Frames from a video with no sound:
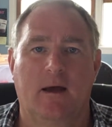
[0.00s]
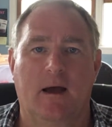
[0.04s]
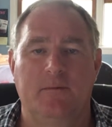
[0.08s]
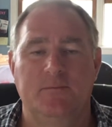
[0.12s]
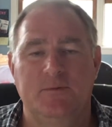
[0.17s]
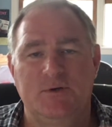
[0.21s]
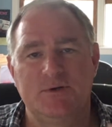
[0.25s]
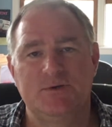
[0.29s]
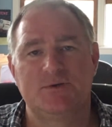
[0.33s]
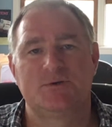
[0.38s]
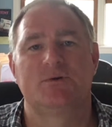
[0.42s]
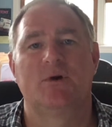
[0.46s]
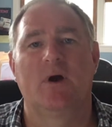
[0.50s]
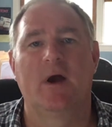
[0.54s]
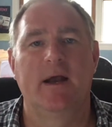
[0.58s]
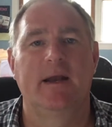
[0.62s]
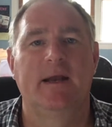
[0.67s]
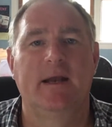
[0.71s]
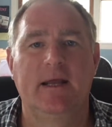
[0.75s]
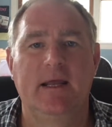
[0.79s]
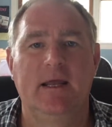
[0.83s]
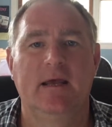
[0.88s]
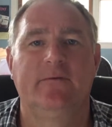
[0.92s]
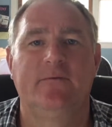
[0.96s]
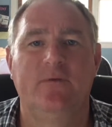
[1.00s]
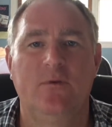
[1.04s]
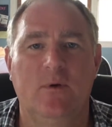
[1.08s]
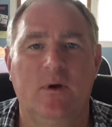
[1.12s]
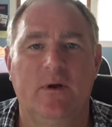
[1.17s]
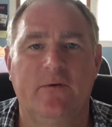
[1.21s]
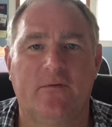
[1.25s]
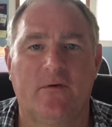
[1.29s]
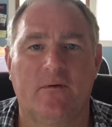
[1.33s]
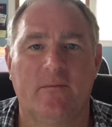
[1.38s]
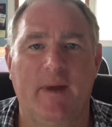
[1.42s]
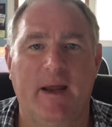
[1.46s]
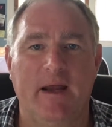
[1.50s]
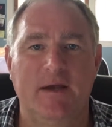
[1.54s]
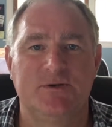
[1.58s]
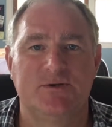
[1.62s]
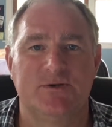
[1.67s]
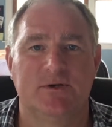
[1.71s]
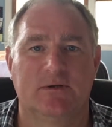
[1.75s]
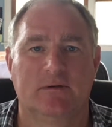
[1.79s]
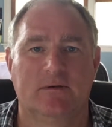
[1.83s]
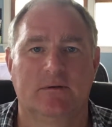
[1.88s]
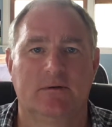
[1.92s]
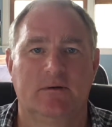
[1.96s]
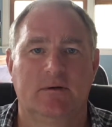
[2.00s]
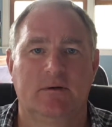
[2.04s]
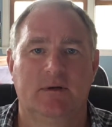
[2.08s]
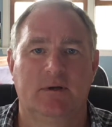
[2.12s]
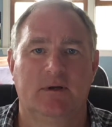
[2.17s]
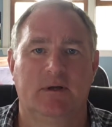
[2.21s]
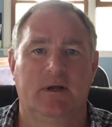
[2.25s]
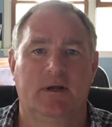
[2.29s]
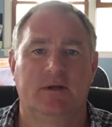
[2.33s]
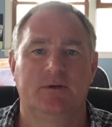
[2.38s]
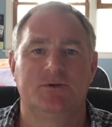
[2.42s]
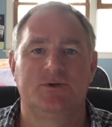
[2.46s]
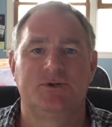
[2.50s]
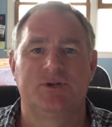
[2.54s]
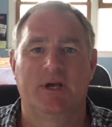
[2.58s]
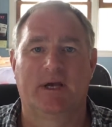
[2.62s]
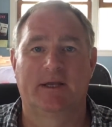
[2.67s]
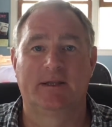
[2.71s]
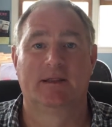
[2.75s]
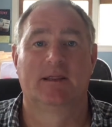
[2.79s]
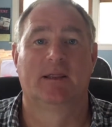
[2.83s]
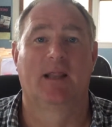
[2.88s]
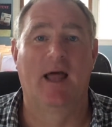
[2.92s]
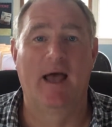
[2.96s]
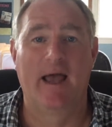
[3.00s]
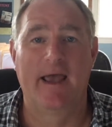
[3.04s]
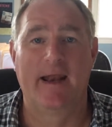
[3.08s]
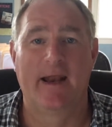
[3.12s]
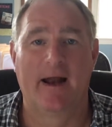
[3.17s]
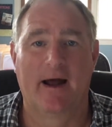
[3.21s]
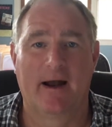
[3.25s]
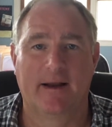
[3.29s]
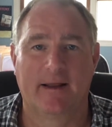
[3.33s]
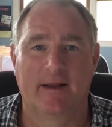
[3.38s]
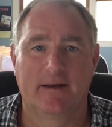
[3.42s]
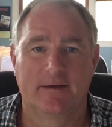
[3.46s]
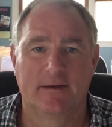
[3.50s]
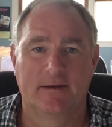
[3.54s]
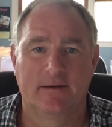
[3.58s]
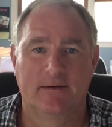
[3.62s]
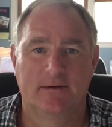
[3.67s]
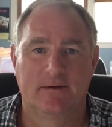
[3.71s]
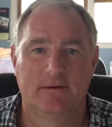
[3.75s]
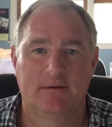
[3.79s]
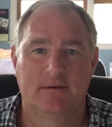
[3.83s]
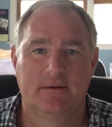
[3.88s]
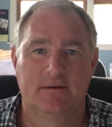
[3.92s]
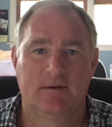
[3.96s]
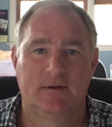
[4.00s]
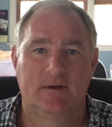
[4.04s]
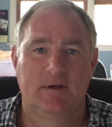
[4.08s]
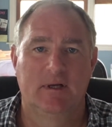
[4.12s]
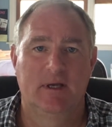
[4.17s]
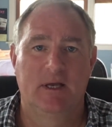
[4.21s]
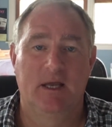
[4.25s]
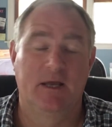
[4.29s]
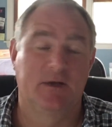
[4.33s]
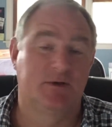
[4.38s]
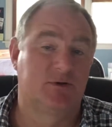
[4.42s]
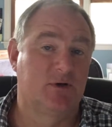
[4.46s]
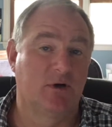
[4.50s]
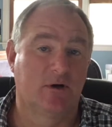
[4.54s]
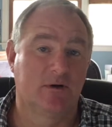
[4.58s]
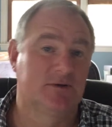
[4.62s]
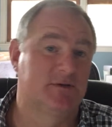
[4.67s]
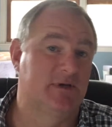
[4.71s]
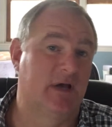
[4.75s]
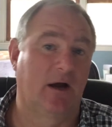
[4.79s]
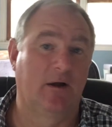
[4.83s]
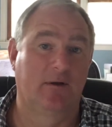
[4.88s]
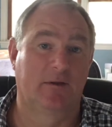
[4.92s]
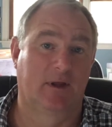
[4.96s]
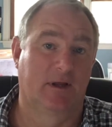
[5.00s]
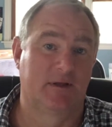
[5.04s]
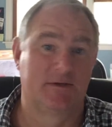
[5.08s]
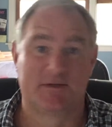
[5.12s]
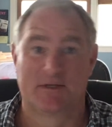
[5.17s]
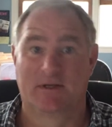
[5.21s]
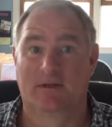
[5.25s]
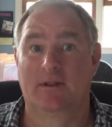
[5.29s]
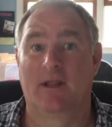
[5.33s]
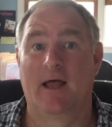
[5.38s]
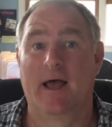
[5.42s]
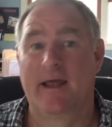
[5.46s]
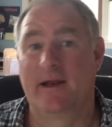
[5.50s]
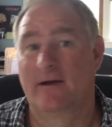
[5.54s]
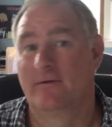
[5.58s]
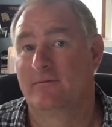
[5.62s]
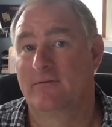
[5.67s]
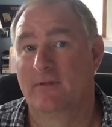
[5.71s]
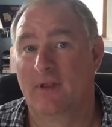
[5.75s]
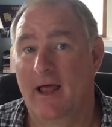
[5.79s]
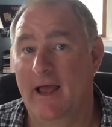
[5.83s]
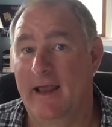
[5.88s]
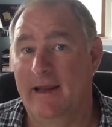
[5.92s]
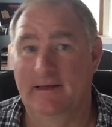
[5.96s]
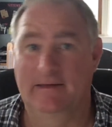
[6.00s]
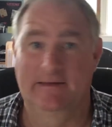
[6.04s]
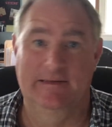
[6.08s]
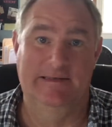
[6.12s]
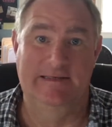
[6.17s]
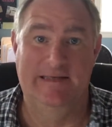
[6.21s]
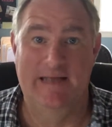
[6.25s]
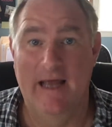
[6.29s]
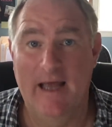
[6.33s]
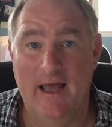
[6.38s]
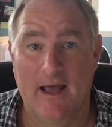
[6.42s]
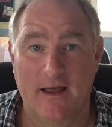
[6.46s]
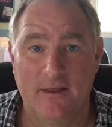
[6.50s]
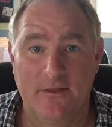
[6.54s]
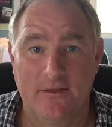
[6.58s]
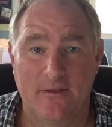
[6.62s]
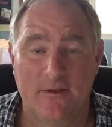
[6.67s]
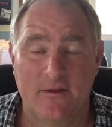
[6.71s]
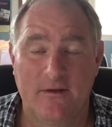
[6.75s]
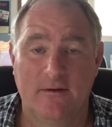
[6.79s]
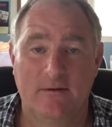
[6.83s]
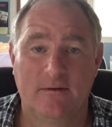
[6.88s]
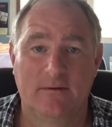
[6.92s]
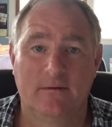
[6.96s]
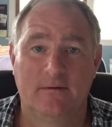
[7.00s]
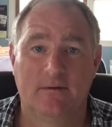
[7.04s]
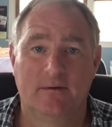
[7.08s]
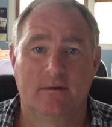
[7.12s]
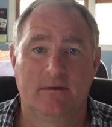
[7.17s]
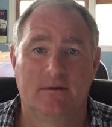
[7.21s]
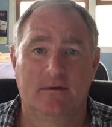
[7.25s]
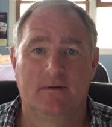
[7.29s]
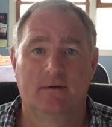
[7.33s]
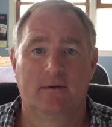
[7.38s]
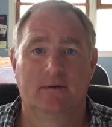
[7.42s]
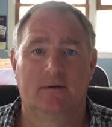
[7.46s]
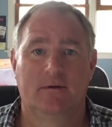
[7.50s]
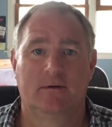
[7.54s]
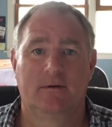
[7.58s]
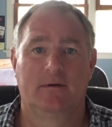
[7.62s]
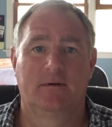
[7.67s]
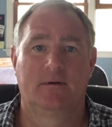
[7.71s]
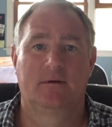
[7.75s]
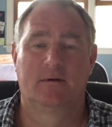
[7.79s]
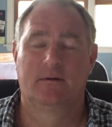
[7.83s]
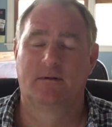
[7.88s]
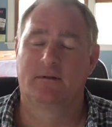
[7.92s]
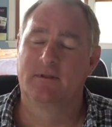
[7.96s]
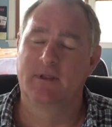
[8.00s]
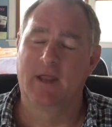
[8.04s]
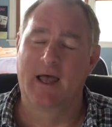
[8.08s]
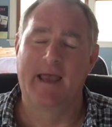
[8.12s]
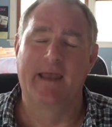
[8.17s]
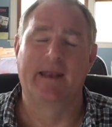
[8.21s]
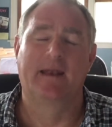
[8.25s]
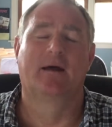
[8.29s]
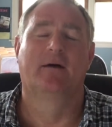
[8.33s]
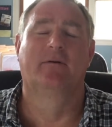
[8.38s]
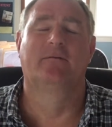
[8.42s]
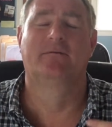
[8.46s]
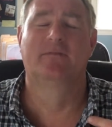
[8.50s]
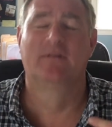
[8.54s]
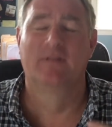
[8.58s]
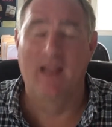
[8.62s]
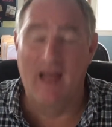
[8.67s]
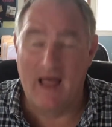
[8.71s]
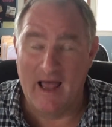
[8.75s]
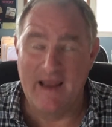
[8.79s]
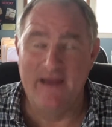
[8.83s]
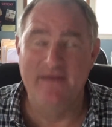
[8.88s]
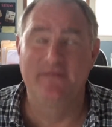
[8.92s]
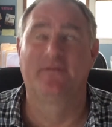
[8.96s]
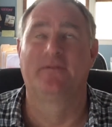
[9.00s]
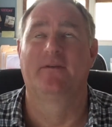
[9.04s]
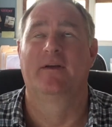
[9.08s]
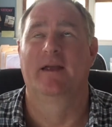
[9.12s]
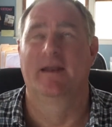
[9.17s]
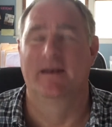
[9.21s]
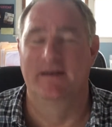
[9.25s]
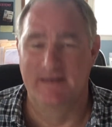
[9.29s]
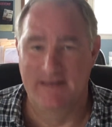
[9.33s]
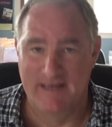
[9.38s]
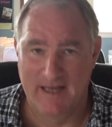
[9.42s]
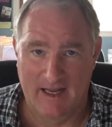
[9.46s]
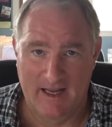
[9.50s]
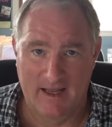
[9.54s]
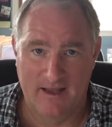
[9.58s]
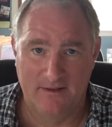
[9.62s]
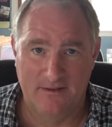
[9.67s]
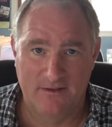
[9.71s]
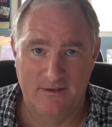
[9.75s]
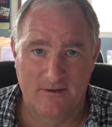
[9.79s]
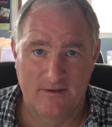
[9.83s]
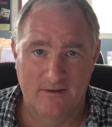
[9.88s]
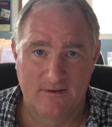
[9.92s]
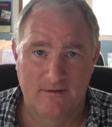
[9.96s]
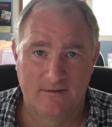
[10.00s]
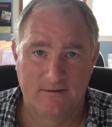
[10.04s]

I'm just trying to give you information and shed light on it. It turns out it's the light of light and death, light of life and death.